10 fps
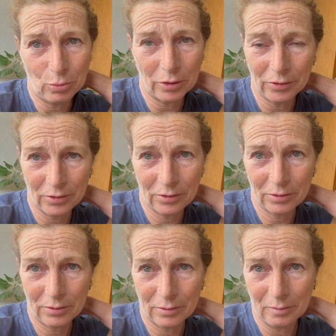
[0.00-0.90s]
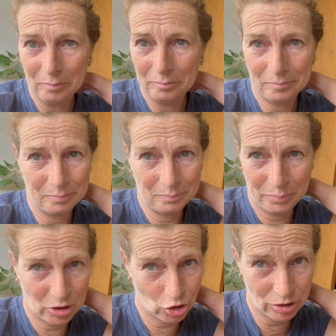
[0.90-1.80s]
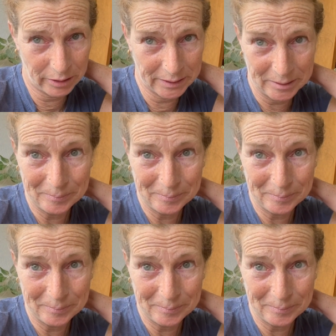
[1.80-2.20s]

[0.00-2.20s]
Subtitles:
was pitch dark.